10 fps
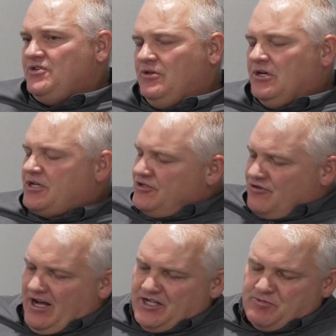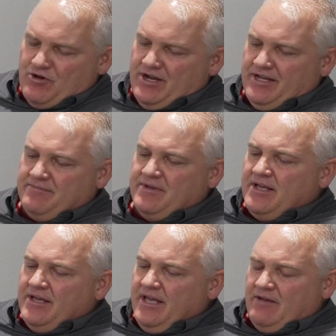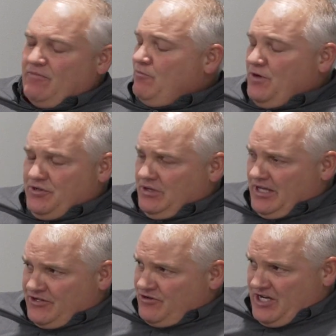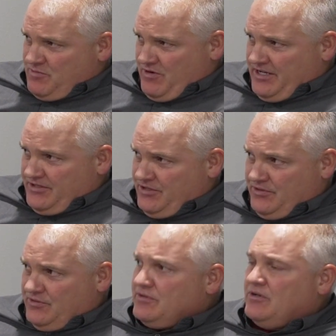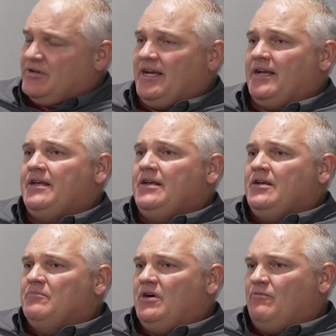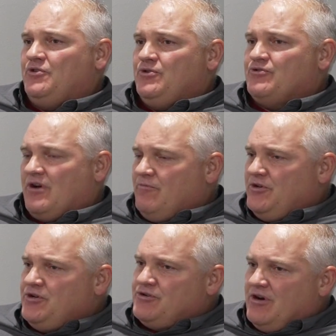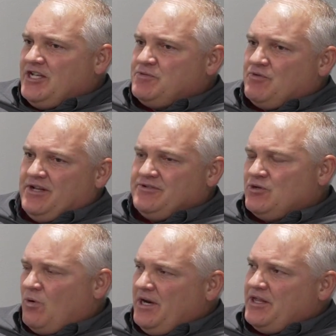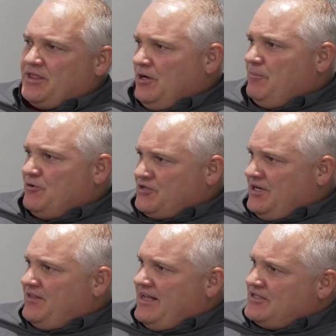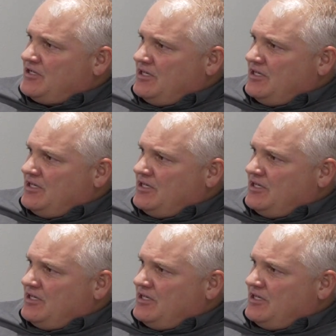look at dry spreading, and we do a lot of dry spreading too, okay? But when you're dry spreading, 20 to 30% of that's